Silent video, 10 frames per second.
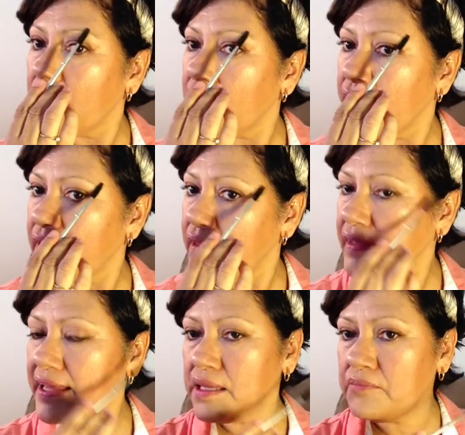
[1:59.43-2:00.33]
and then
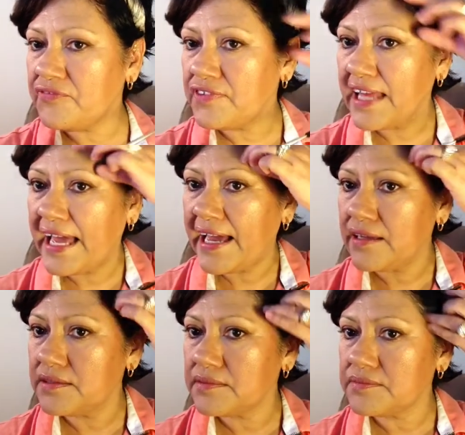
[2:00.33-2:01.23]
lay them flat.
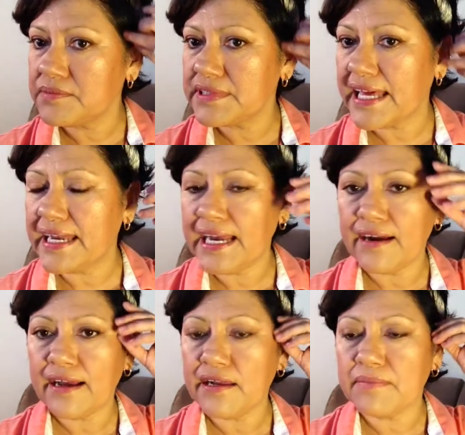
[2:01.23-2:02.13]
Get that hair
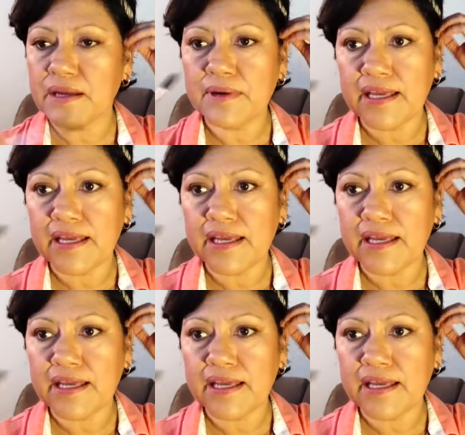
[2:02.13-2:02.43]
out of my way